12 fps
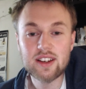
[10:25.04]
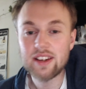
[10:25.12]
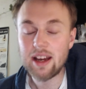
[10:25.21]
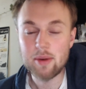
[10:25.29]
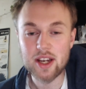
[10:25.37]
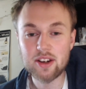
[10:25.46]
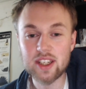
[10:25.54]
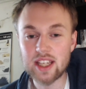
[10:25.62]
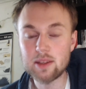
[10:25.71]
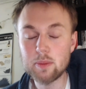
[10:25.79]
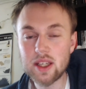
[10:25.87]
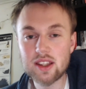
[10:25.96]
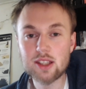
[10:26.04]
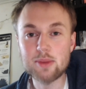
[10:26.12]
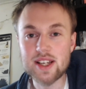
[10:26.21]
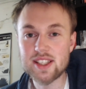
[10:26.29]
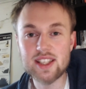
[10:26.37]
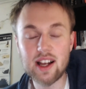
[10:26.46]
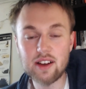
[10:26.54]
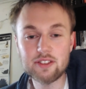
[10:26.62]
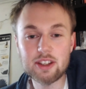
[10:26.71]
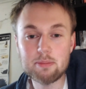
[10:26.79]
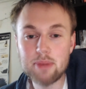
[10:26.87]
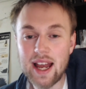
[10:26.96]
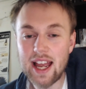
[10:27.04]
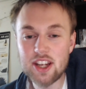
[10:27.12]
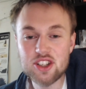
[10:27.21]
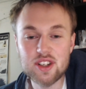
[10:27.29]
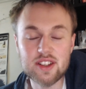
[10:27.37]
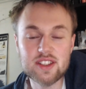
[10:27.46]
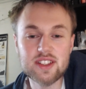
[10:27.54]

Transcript: Am I gonna admit to myself the passions,